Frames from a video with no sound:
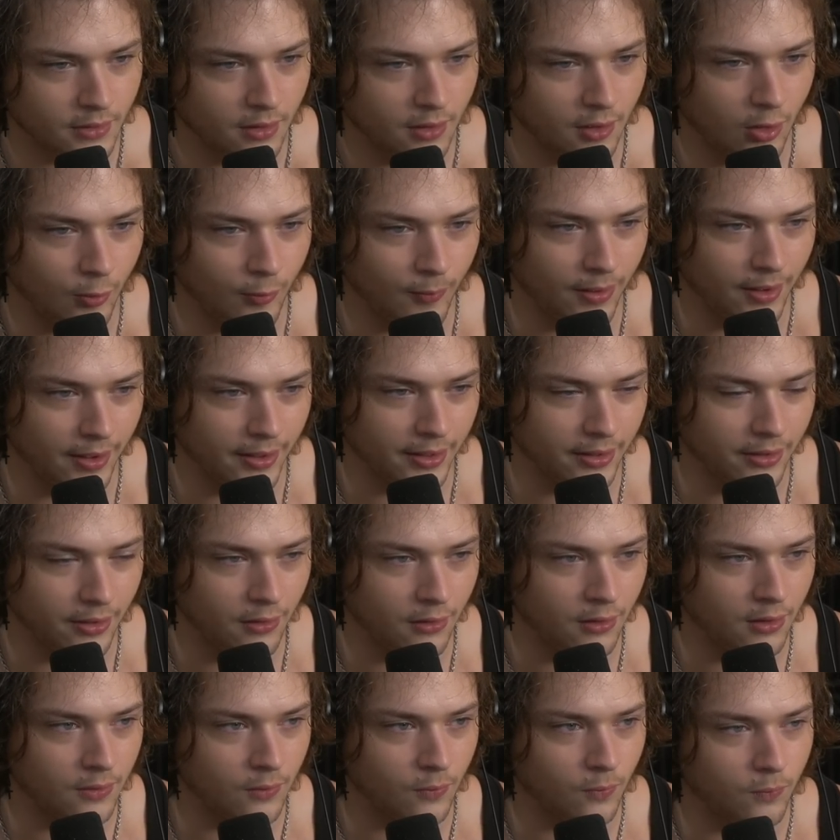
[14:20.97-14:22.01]
Oh my
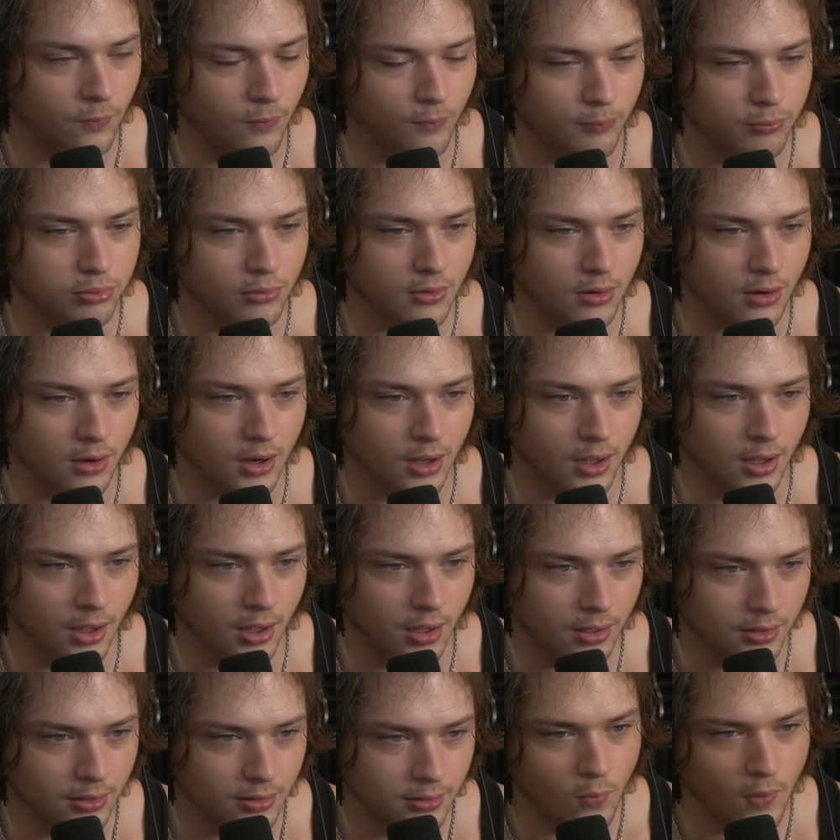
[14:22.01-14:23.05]
god,
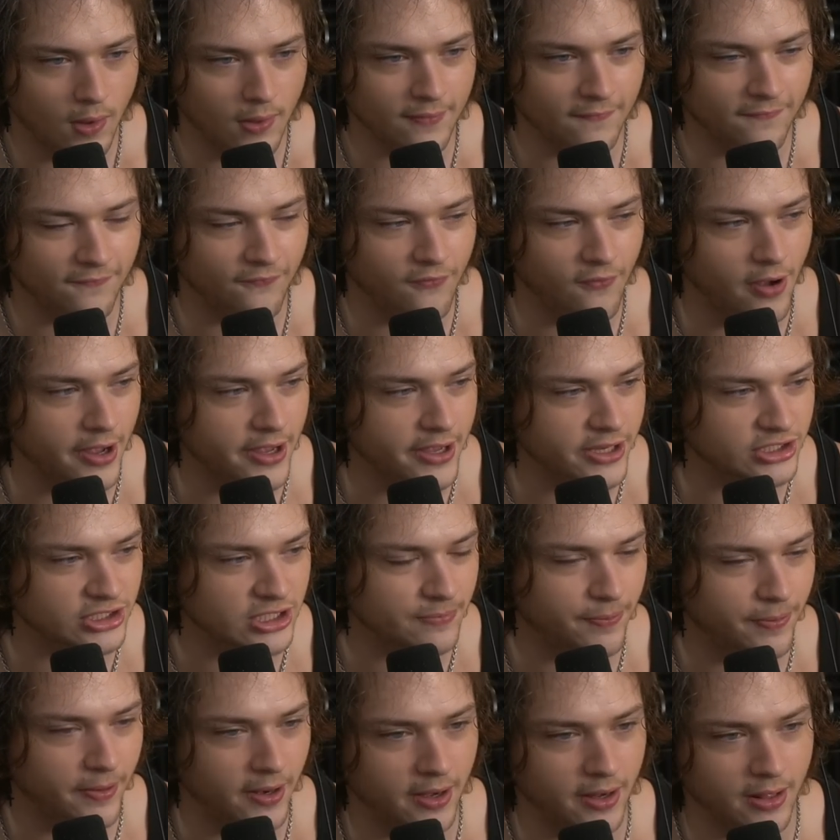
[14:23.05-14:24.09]
bruh. Why the fuck is she
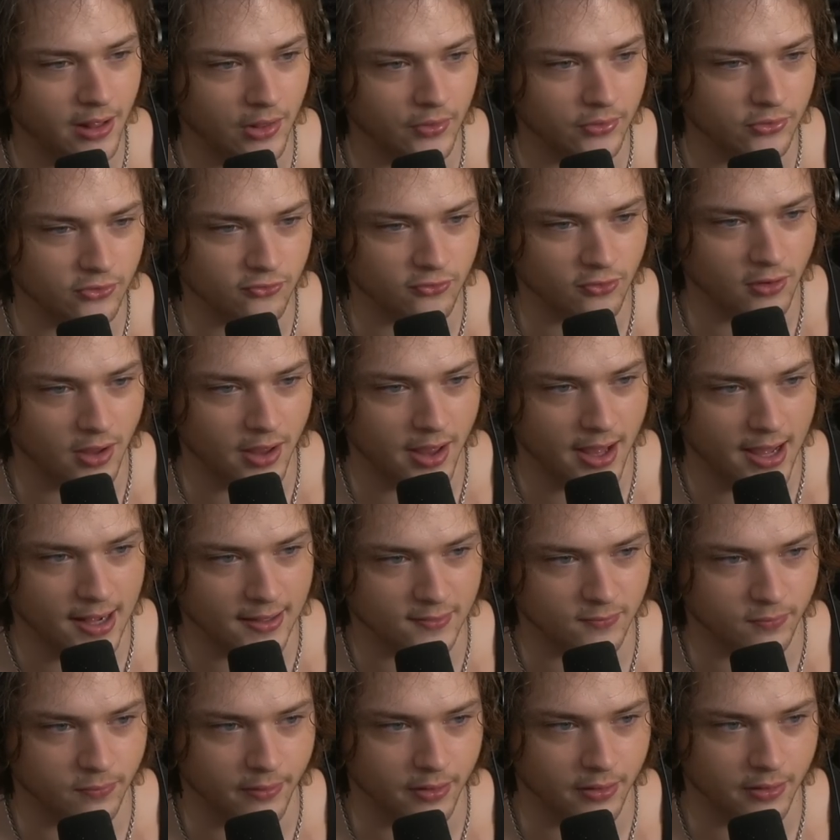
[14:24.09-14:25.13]
pinning on the Straw
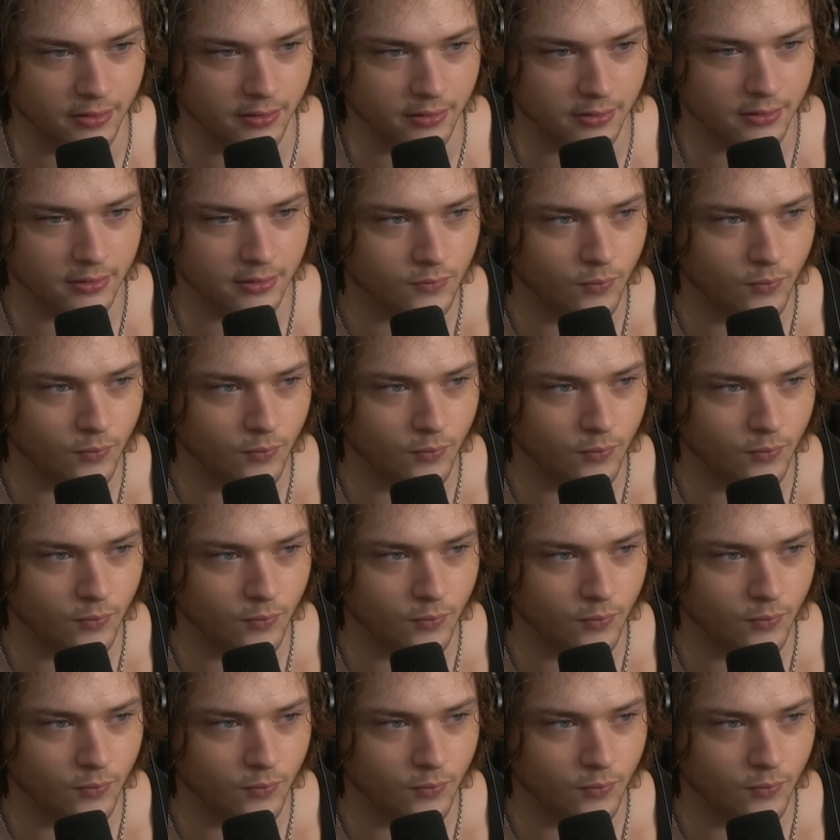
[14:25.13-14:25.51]
Hats, bruh?